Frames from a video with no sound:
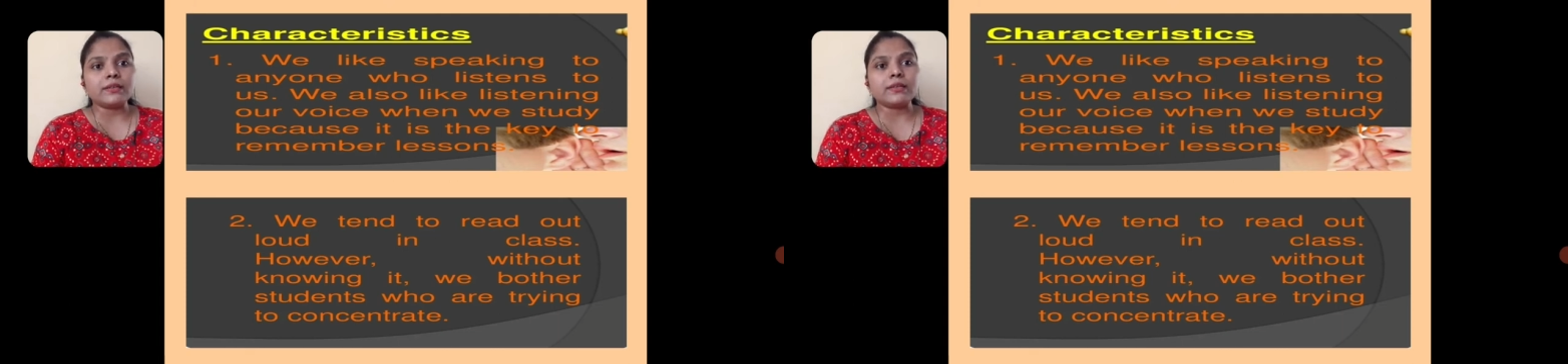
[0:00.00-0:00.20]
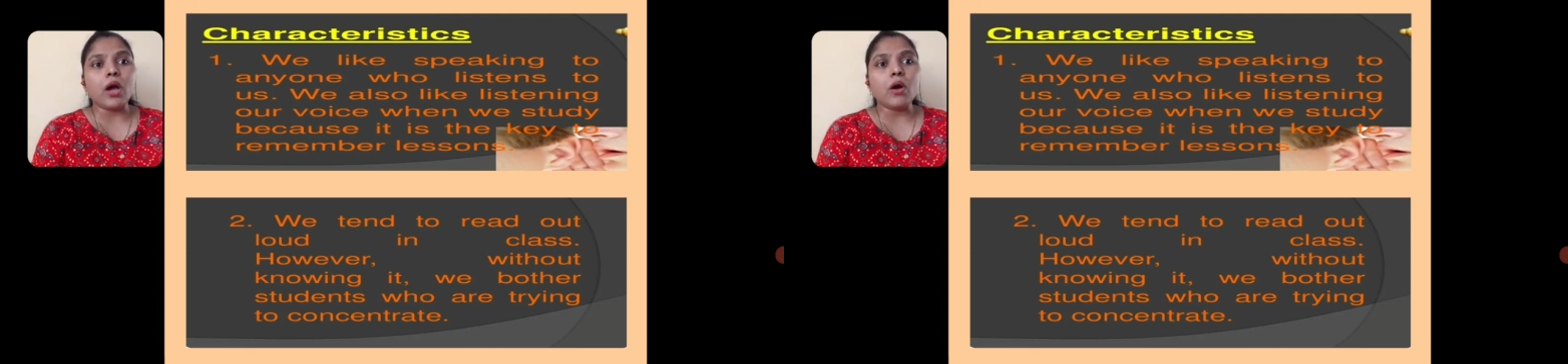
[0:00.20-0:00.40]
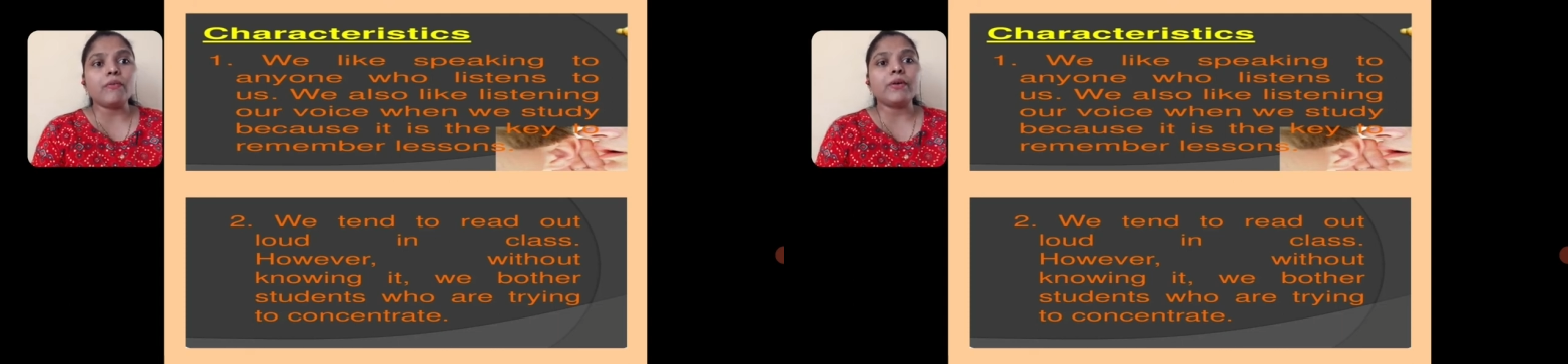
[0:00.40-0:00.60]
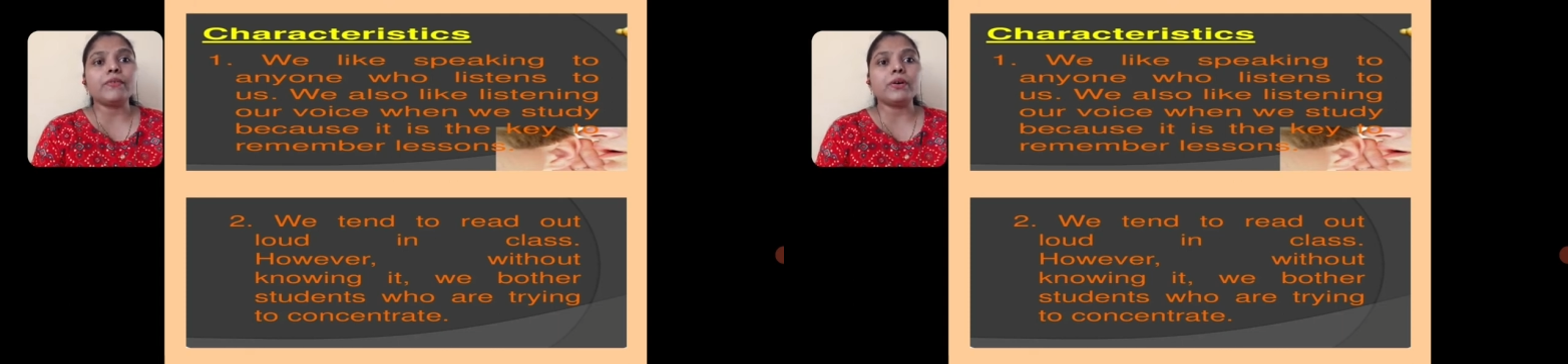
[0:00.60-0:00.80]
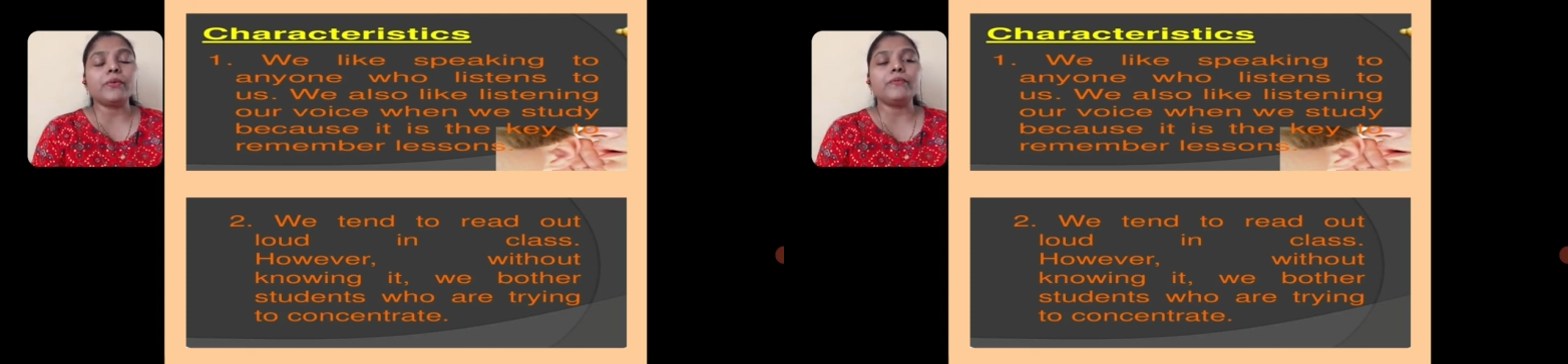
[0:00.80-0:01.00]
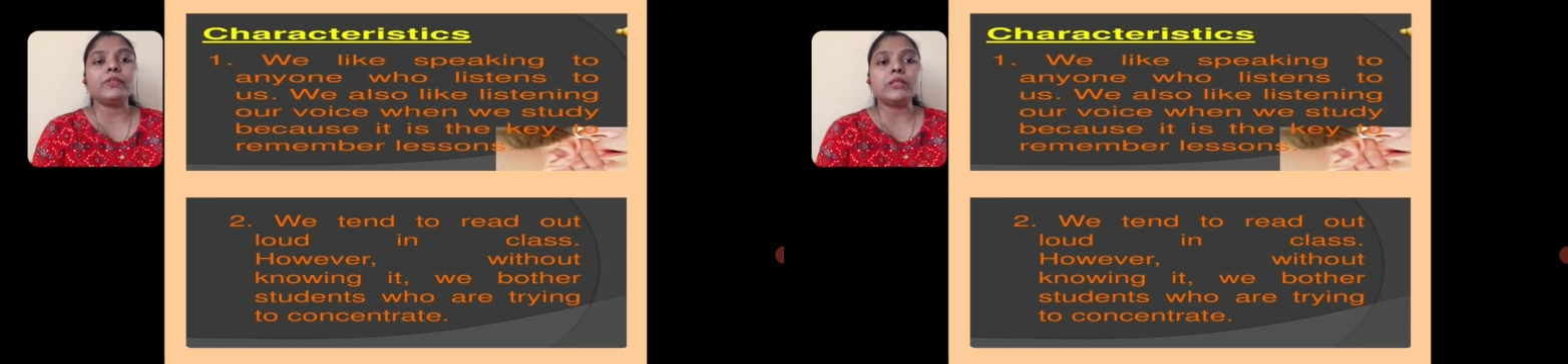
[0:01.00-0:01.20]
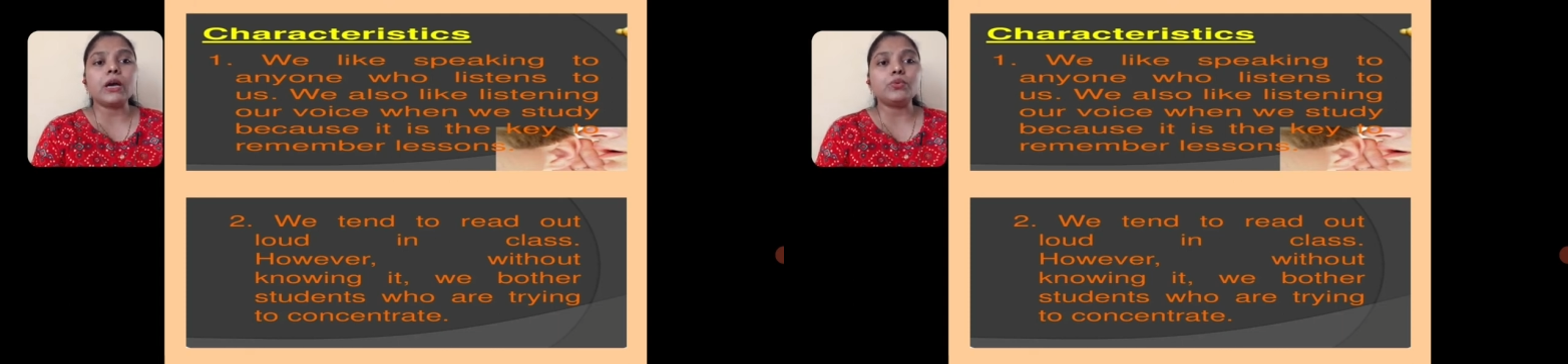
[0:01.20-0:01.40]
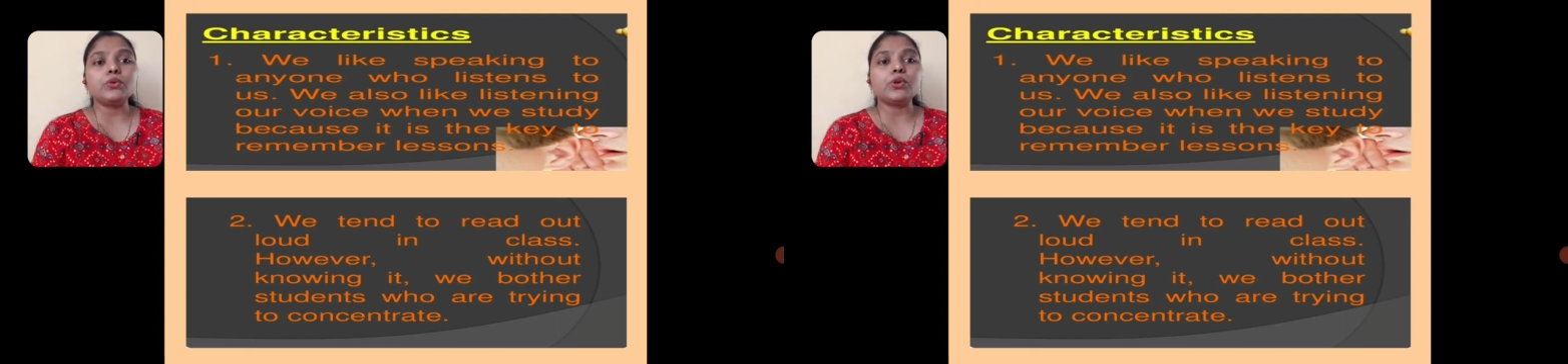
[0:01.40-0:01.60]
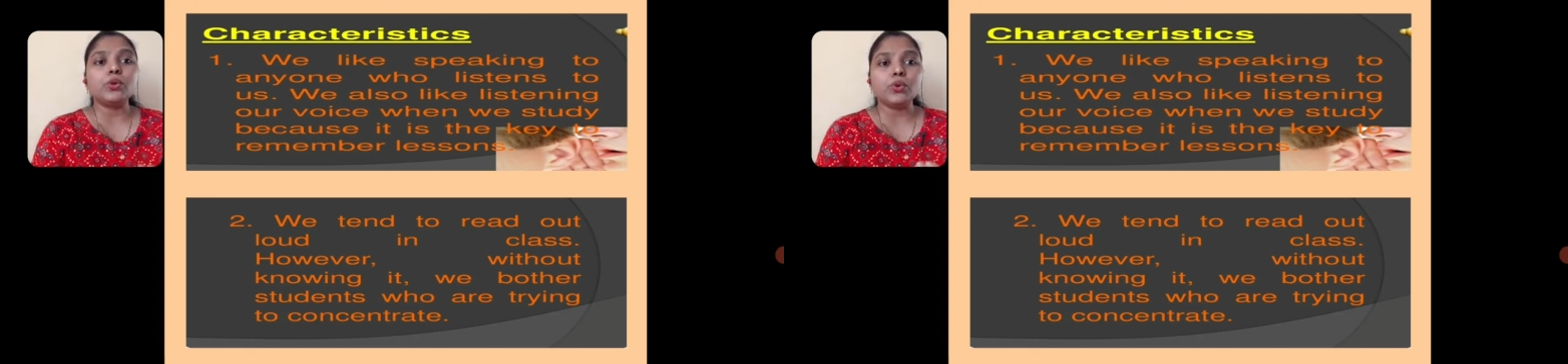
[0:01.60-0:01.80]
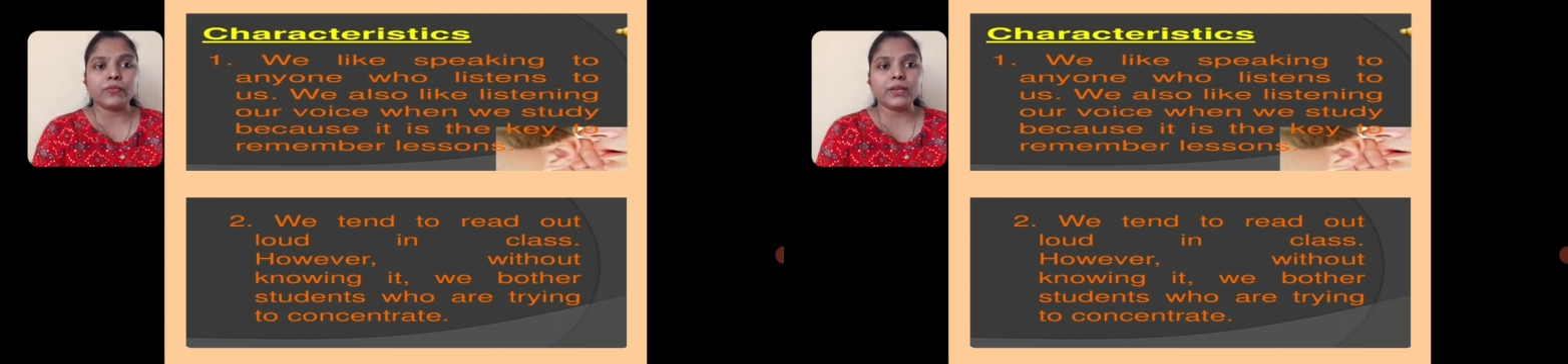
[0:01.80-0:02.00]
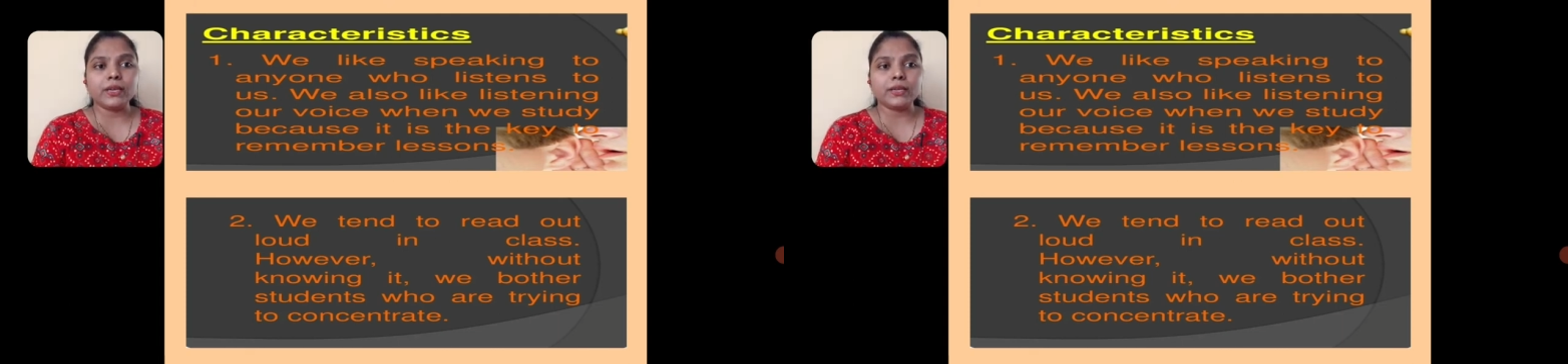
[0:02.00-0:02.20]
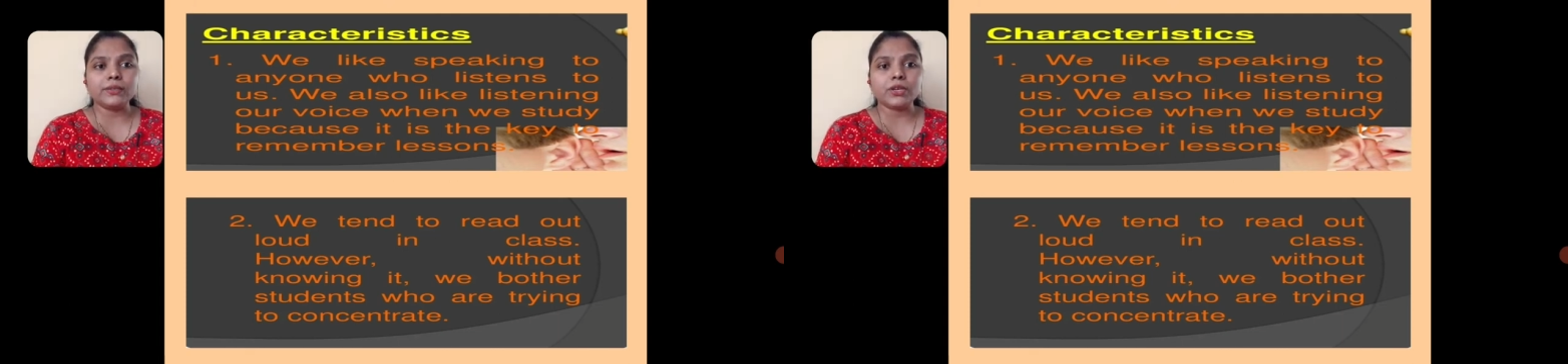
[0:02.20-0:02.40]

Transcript: However, without knowing it,